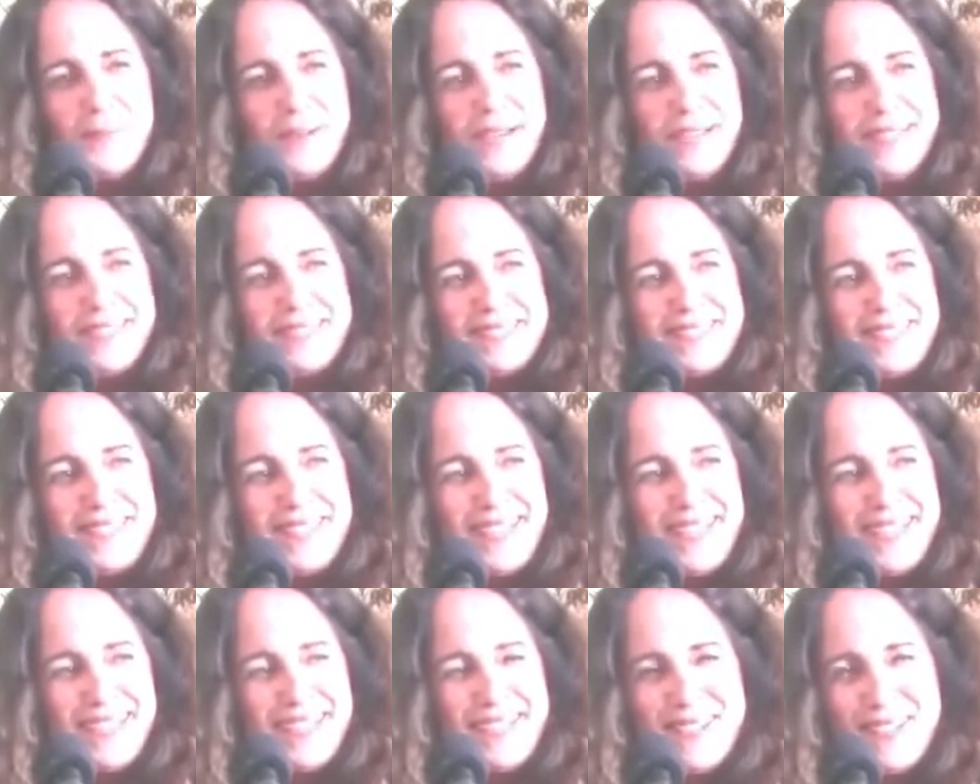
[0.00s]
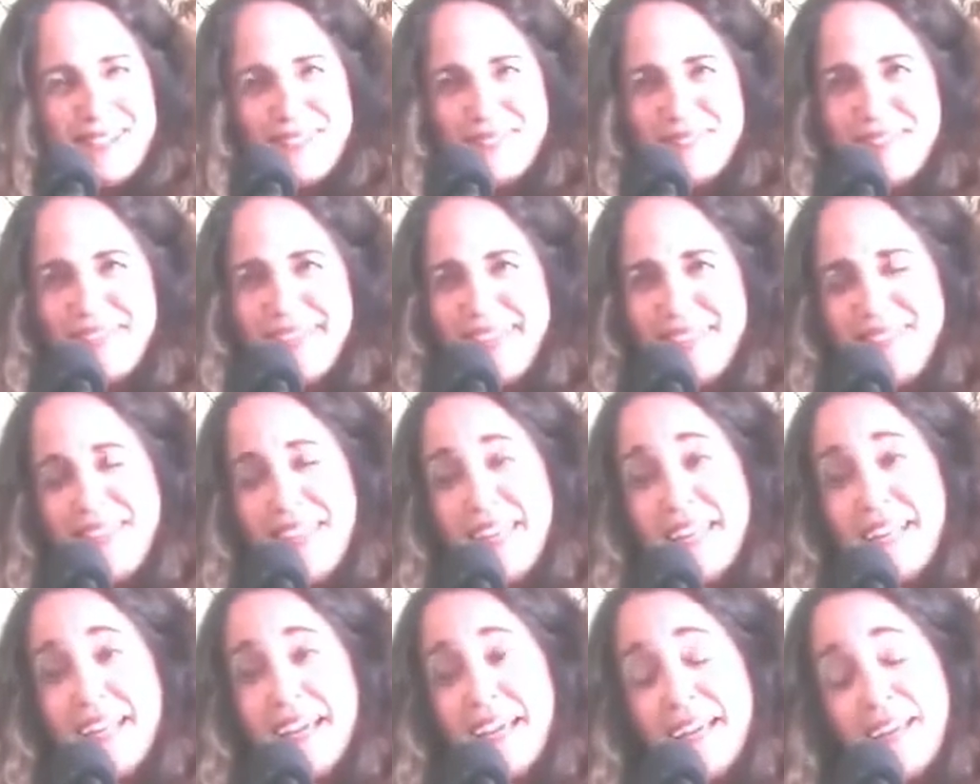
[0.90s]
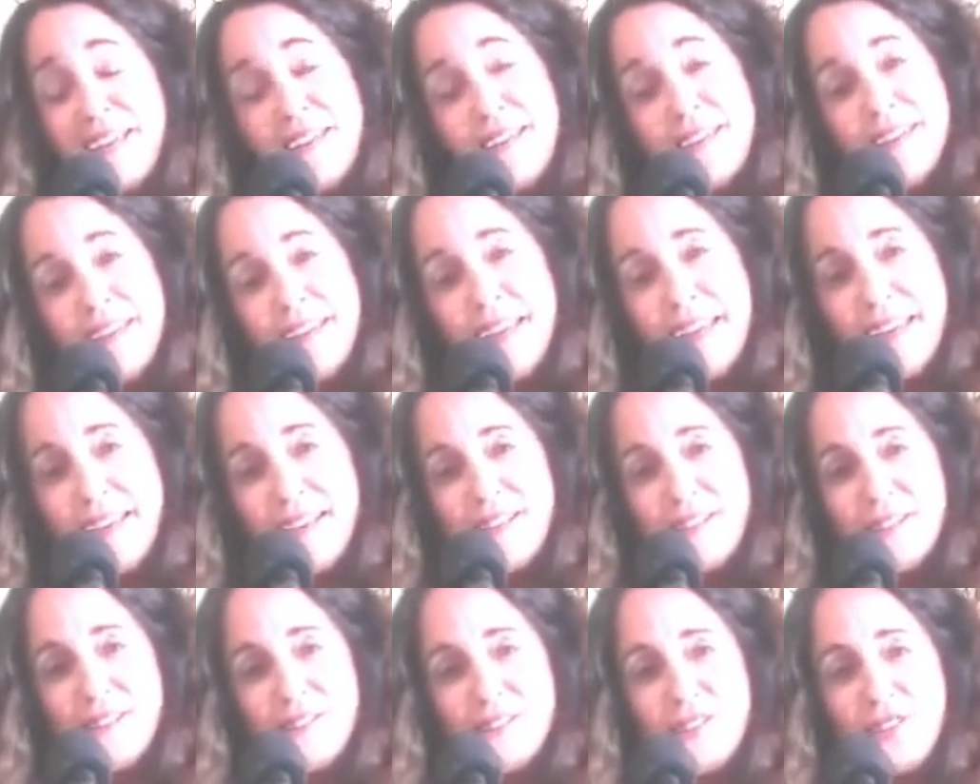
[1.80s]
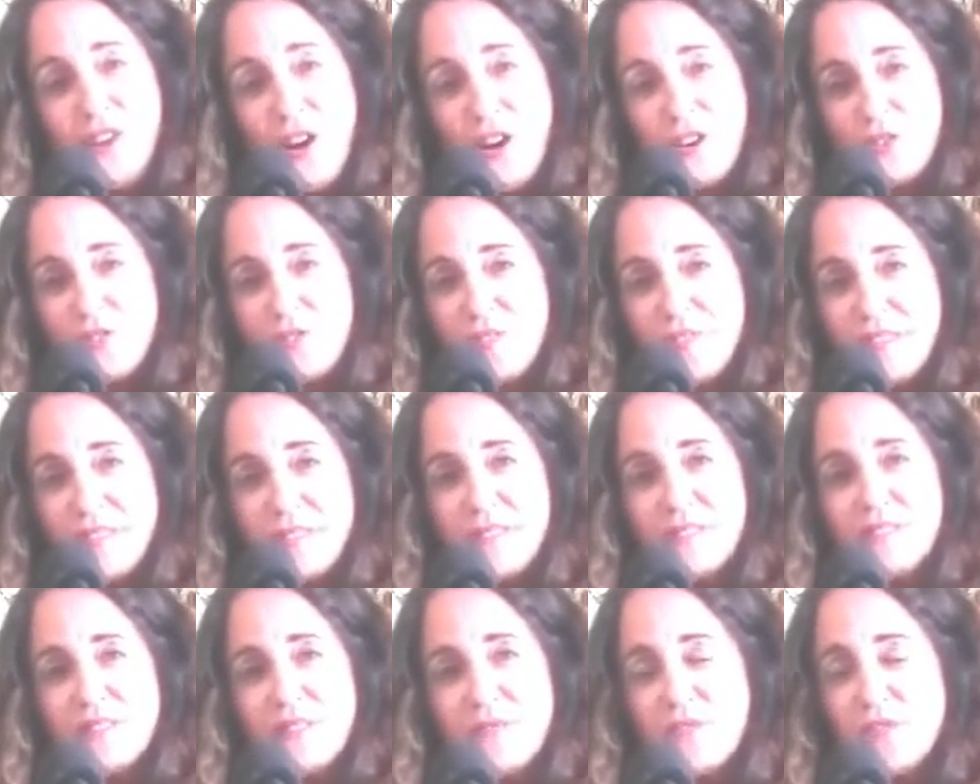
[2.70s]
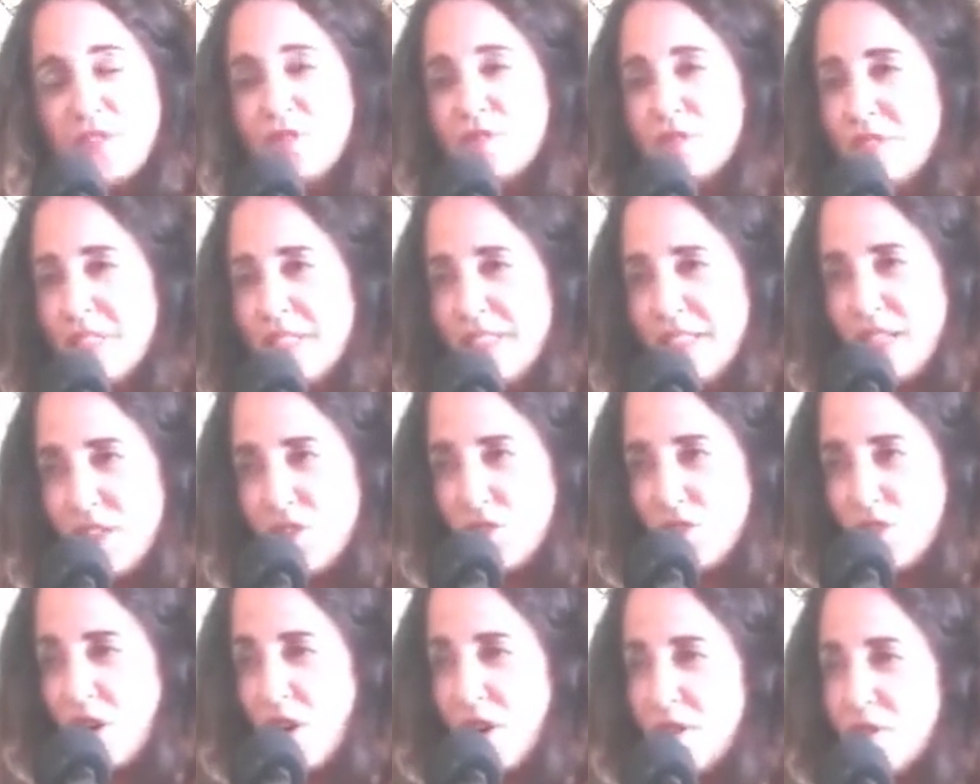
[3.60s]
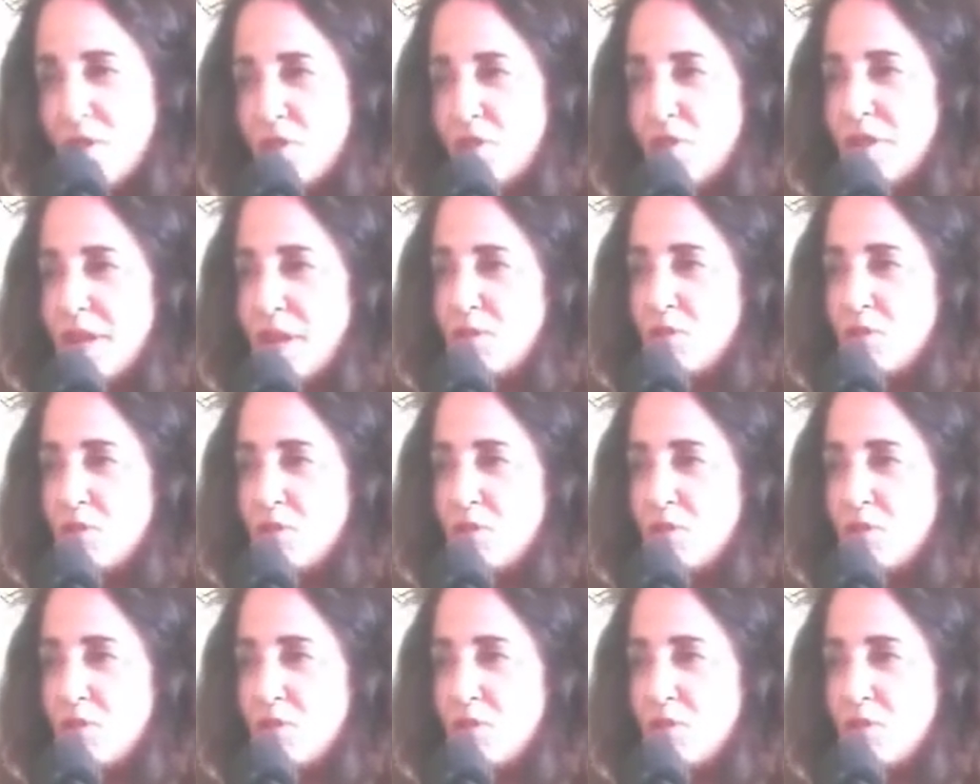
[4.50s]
But, and then I had a difficult teenage daughter,